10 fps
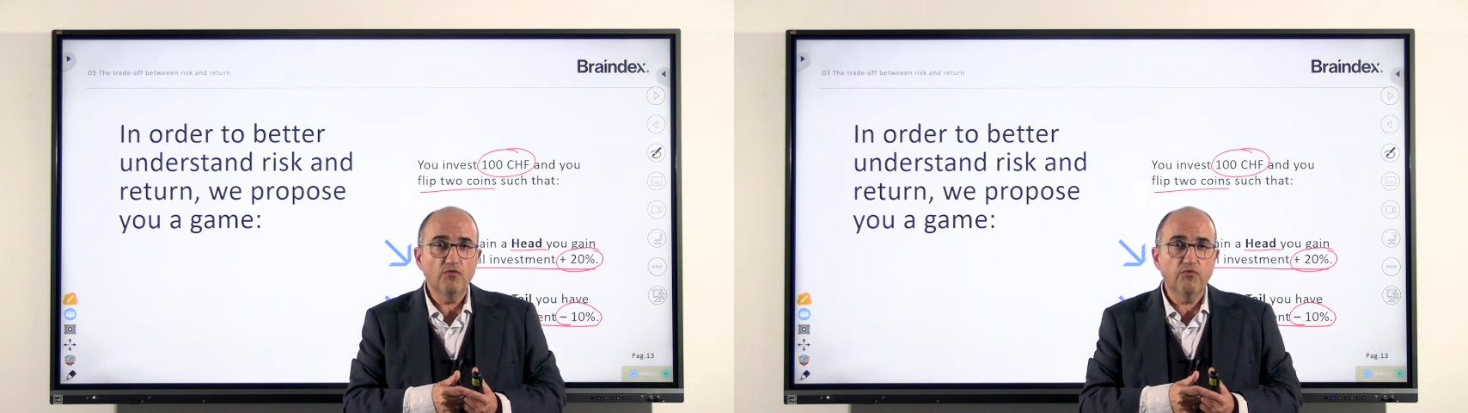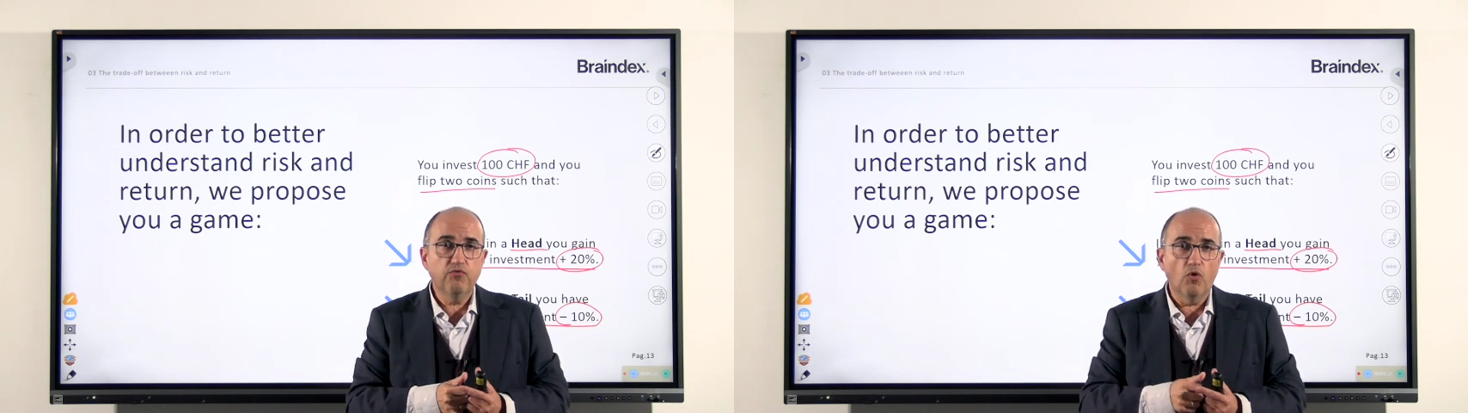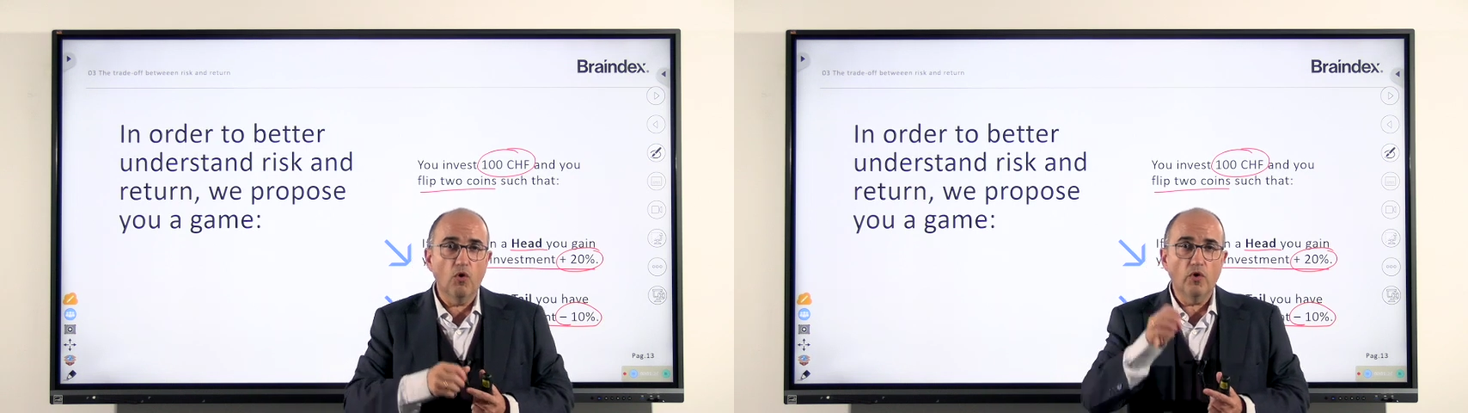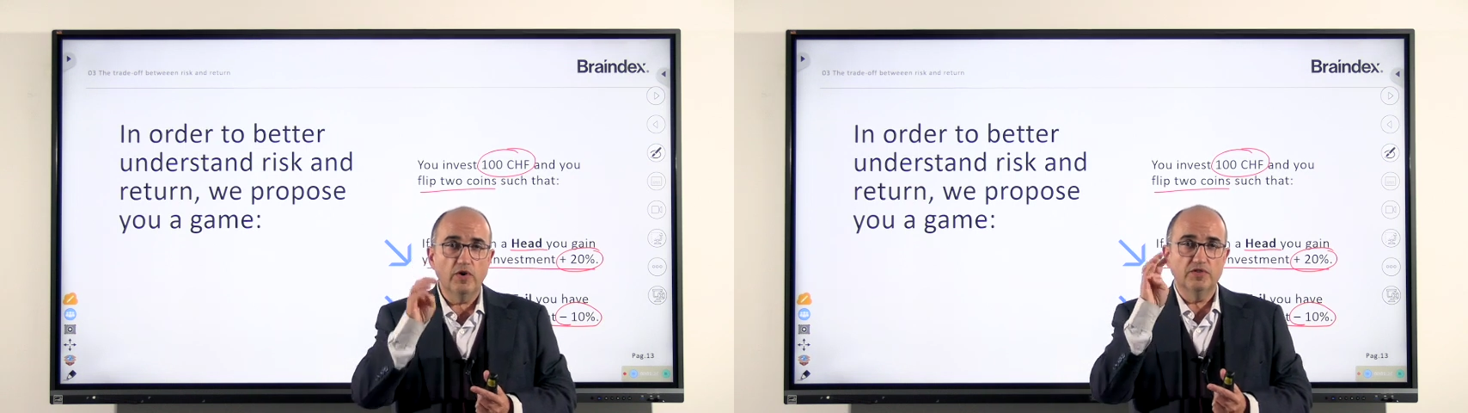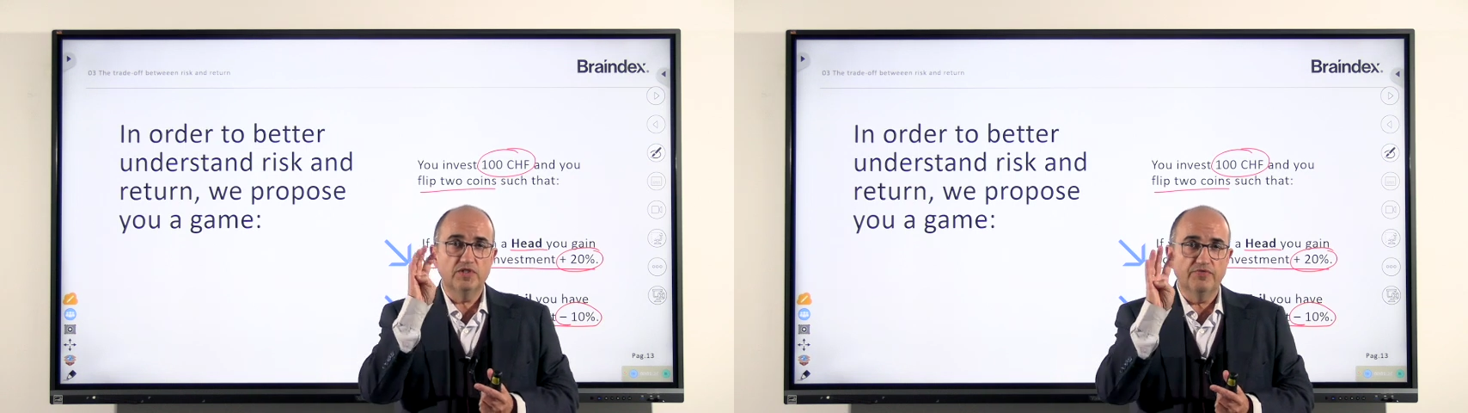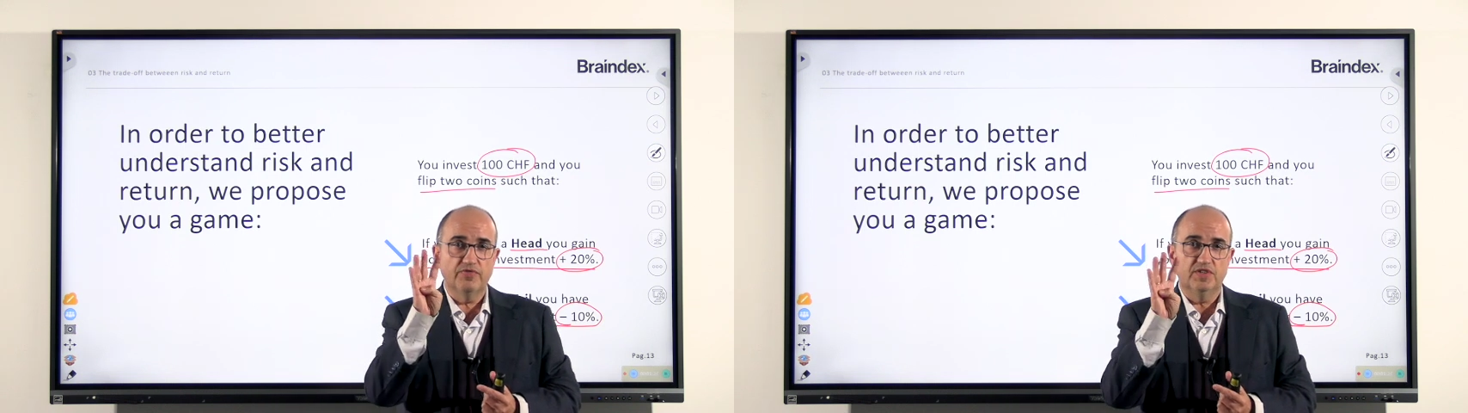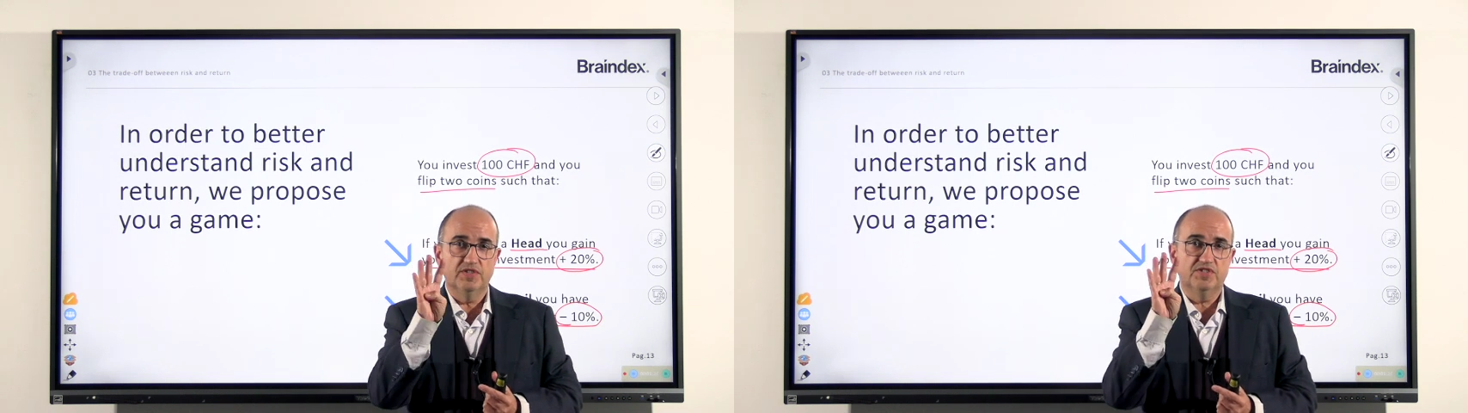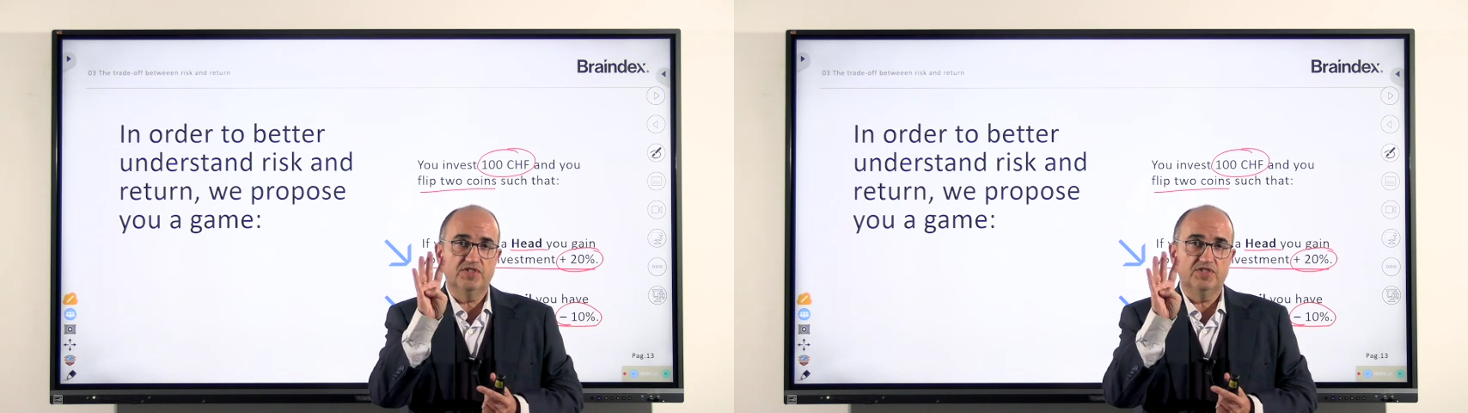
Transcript: 4 different